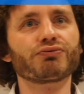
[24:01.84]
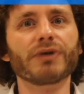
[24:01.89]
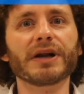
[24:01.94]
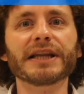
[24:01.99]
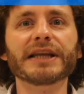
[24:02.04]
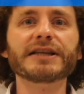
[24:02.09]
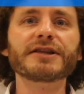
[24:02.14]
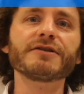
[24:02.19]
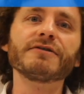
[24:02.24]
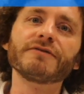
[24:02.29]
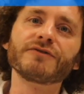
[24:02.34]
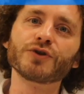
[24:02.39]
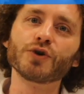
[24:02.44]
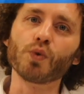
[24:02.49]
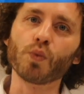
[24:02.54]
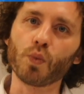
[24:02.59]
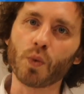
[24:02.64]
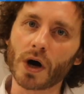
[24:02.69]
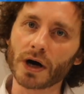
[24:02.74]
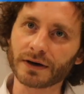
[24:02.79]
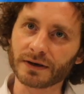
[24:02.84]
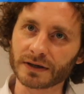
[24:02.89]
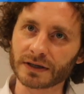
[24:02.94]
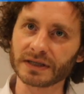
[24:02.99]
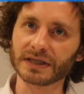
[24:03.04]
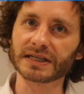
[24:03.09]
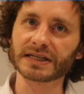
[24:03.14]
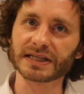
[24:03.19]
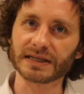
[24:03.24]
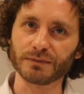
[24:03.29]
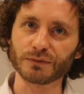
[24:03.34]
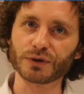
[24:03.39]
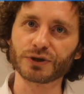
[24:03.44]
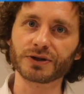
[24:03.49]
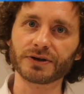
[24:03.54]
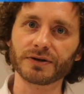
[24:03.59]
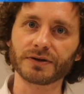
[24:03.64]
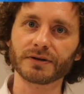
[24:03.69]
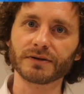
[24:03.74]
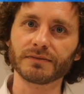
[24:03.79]
relative to water
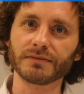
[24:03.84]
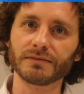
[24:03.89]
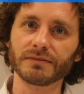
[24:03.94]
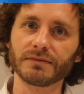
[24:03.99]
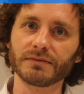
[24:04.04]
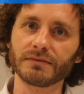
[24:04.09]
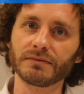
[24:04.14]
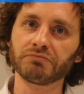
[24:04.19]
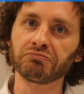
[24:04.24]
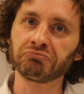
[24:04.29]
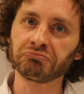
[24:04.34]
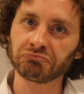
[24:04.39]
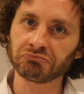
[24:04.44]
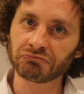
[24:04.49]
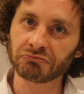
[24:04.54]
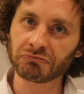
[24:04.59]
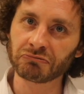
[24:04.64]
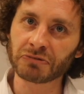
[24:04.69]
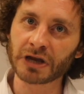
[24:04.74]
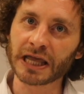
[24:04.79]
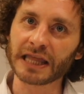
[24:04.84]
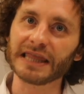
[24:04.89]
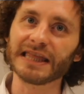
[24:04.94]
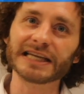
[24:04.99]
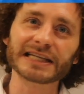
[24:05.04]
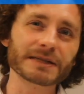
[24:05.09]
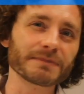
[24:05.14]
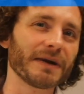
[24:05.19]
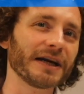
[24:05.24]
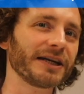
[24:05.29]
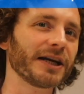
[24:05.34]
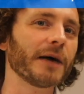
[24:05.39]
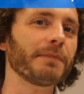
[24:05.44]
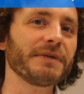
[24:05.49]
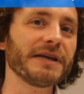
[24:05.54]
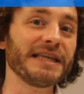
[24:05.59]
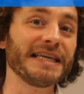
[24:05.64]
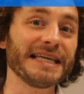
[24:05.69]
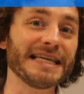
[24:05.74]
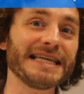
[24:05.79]
consumption. This might not
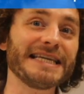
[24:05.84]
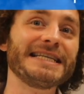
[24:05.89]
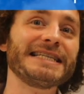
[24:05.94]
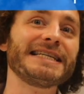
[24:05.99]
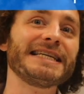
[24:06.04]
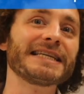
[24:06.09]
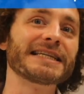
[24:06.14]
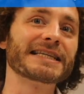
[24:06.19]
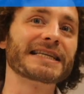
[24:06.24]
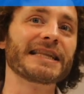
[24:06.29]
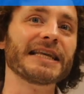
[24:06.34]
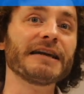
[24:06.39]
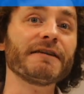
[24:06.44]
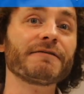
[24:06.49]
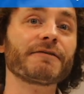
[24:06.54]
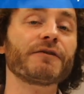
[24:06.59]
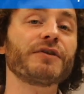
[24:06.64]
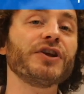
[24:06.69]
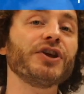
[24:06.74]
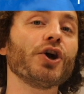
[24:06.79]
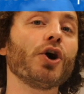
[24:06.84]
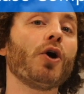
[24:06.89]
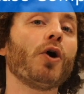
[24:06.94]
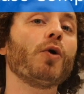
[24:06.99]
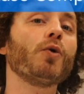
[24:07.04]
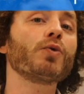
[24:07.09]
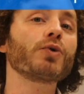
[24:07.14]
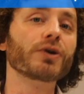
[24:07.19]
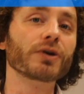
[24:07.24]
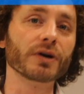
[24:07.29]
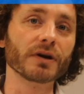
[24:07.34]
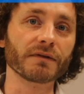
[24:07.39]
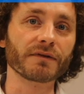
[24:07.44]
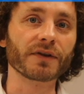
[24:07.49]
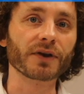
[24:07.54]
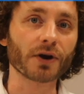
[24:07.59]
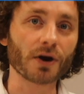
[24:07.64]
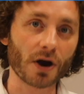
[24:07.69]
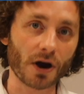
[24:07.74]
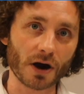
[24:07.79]
be the easiest thing for the owner of
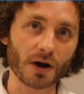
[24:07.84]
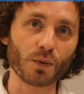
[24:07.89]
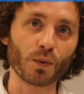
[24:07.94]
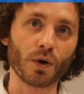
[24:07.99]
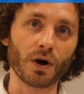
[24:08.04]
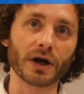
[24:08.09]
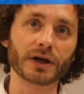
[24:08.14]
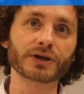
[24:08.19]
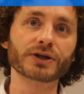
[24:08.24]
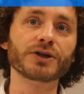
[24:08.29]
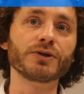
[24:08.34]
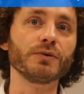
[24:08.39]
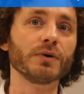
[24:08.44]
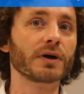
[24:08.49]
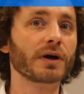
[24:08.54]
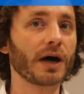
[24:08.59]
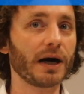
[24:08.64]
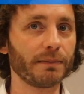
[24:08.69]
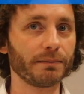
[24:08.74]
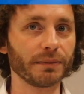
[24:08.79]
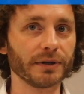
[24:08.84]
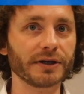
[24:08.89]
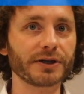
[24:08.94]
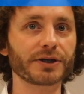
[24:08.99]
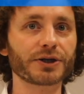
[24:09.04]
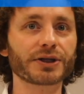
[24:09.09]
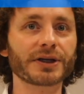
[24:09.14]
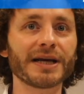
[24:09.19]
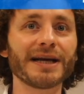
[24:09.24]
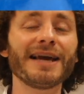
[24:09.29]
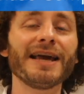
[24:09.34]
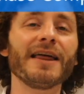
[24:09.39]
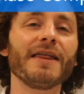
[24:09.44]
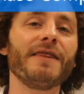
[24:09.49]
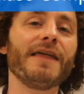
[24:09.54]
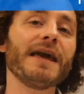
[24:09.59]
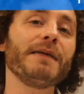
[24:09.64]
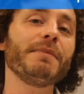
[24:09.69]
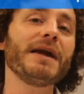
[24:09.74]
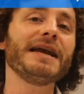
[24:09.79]
the car wash to accomplish.
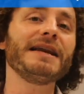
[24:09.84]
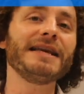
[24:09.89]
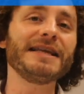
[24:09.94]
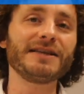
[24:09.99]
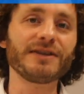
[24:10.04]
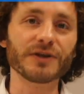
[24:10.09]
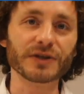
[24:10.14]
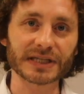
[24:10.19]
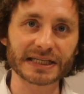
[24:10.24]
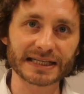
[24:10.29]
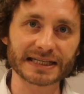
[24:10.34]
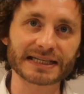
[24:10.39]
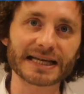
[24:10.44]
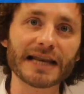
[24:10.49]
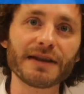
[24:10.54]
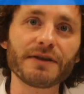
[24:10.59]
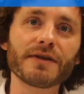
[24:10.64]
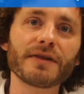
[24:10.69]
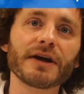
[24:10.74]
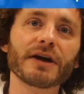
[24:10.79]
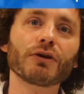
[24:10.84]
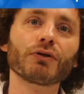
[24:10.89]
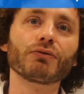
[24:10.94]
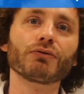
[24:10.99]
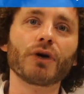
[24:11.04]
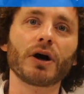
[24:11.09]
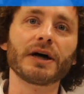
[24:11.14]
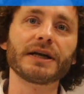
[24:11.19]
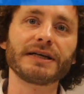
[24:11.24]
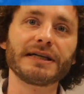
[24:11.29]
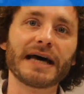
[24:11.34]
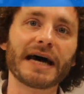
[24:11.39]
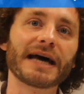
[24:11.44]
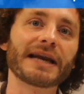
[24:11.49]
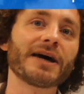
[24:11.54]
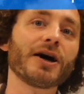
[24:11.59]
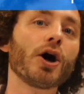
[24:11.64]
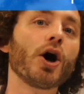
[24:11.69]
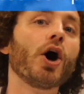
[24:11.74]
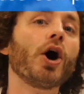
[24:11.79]
They may need to send their raw
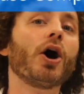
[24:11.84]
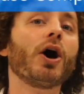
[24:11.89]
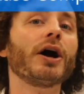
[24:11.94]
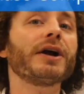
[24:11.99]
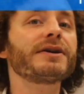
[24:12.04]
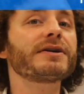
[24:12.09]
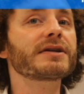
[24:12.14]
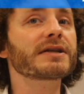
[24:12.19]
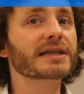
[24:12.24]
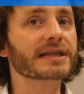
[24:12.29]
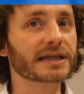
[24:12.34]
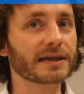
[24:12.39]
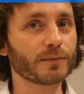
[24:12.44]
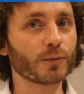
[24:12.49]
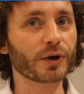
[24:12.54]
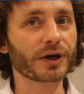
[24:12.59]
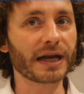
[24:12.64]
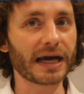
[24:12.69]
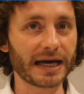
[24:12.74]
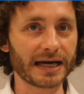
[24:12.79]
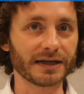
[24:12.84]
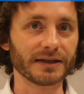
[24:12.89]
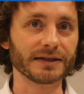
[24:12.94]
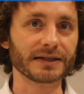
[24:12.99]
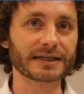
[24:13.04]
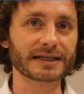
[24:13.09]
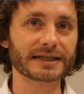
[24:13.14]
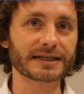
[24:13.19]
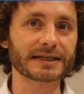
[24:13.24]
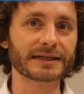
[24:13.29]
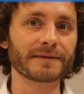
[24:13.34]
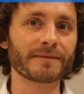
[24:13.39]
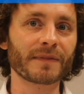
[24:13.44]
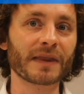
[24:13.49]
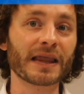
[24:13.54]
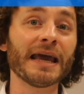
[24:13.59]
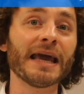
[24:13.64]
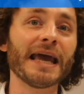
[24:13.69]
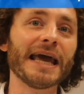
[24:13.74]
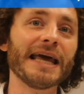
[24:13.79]
data on to someone else.
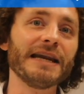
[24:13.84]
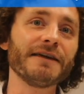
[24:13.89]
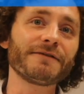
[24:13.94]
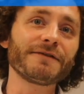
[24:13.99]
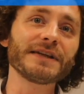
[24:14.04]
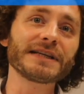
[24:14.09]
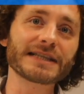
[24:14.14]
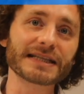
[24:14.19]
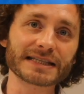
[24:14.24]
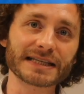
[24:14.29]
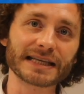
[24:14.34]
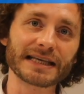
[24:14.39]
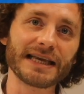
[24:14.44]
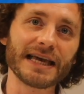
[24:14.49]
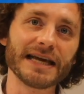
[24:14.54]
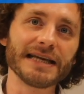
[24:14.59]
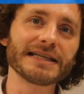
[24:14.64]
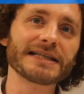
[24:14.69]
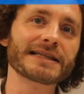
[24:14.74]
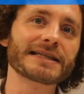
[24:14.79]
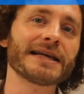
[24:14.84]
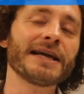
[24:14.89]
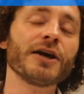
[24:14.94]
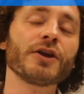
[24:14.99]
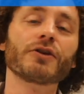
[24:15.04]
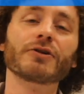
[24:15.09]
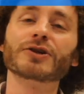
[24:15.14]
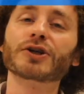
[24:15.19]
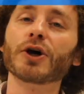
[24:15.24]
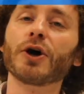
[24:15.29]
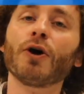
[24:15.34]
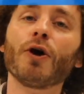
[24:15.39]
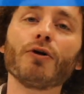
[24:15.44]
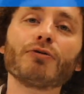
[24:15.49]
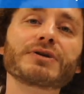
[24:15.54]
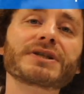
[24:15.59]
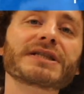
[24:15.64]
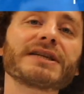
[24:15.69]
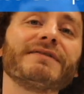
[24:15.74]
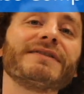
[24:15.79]
And if this is the case, there's a
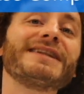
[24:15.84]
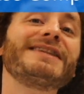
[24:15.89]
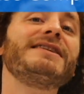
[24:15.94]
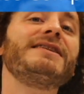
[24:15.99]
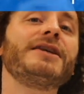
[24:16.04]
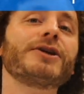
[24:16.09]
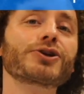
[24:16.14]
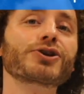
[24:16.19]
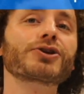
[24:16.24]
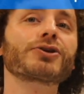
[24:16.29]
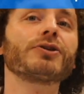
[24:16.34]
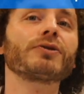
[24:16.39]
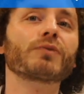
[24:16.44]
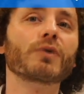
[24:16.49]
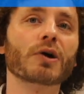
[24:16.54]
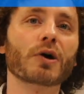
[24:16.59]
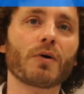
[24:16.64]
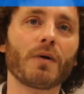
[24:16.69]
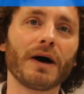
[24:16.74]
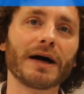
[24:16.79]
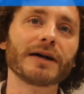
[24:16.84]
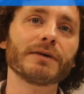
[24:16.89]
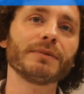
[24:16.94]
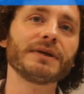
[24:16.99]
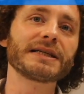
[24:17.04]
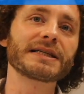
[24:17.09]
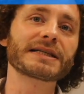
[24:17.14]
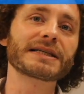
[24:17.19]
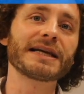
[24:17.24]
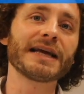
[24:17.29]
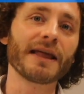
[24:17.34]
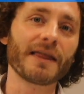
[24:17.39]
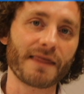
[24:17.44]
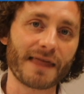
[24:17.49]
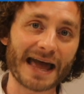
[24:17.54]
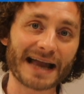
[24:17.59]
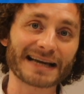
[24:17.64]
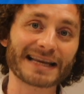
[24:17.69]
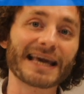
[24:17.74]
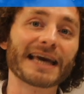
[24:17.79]
host of additional requirements
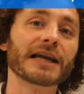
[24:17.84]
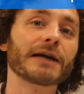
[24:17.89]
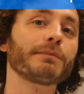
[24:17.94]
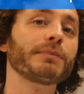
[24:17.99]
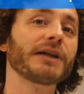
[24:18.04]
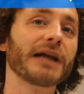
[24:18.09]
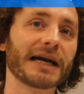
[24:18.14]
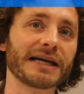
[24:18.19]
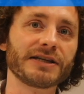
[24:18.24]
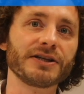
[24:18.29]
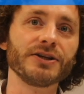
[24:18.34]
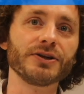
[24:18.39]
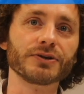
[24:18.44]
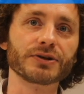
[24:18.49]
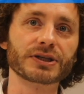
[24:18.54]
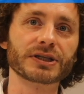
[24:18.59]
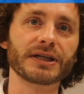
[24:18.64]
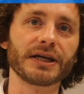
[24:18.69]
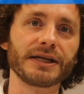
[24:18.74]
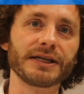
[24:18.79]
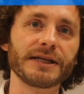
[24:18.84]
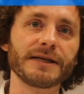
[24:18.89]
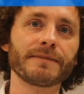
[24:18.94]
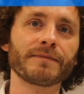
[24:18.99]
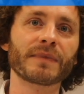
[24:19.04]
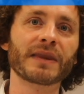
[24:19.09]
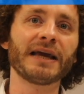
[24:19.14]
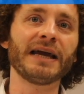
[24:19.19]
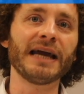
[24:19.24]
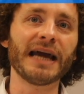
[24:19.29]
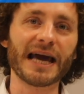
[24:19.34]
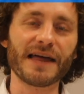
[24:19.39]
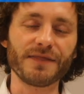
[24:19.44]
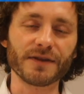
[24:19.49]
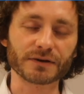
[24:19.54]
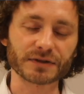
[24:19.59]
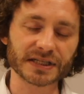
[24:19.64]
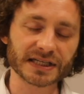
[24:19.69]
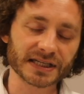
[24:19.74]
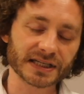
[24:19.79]
that can apply to your study. And
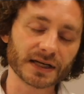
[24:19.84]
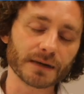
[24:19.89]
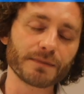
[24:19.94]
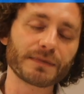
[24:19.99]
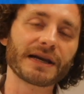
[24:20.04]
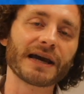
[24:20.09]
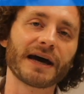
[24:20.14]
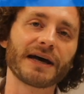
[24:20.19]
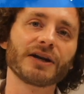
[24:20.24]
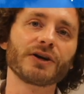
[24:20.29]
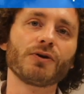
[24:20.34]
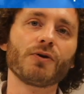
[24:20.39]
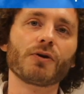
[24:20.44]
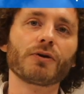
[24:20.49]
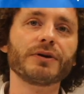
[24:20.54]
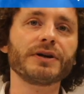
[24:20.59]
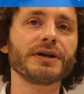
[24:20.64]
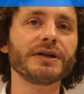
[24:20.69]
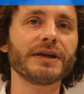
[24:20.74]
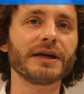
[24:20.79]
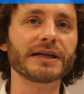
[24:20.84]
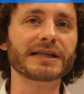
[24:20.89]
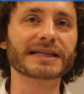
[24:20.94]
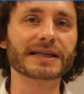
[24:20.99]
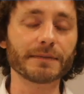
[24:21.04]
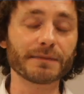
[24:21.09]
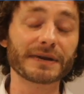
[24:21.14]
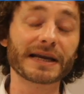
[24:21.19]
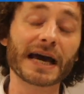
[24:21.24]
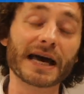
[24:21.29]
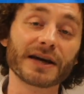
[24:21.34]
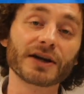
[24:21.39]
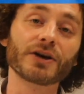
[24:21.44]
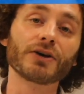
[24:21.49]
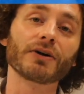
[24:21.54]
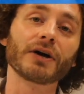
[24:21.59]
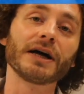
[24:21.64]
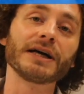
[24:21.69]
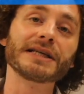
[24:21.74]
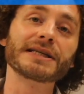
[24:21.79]
they're
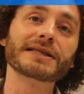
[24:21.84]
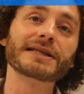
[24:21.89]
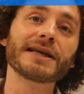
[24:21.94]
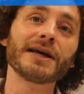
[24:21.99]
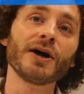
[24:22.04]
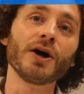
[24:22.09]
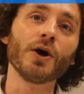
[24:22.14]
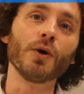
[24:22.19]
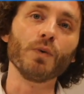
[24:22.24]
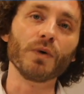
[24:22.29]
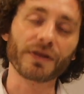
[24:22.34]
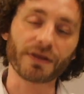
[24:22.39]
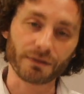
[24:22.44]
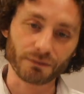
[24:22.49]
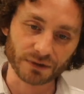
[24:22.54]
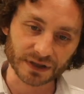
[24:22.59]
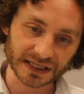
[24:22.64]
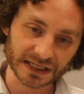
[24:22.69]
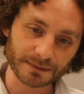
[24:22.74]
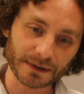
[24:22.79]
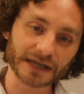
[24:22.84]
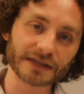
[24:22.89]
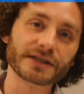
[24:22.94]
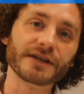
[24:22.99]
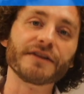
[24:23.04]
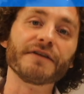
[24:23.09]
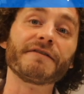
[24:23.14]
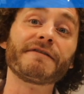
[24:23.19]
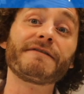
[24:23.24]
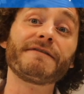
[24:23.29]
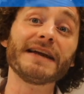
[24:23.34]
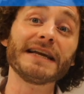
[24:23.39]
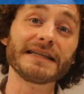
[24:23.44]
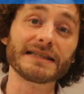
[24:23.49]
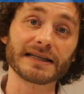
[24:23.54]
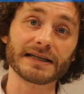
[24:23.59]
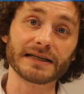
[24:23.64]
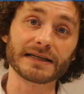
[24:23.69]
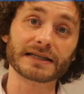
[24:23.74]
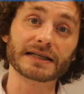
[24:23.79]
subcategorized with respect to the
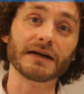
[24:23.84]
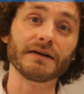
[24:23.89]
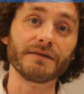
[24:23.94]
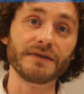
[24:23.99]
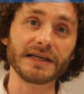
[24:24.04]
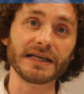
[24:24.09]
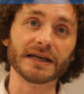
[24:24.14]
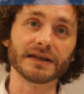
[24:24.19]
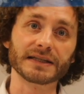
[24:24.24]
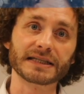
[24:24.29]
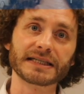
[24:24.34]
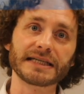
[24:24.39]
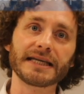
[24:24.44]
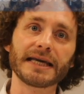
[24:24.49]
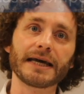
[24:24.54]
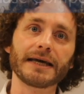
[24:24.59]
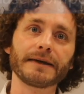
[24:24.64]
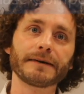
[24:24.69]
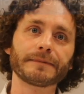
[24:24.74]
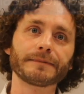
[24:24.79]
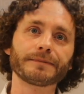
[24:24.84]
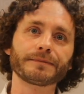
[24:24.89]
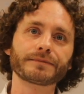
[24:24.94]
phases of the LCA.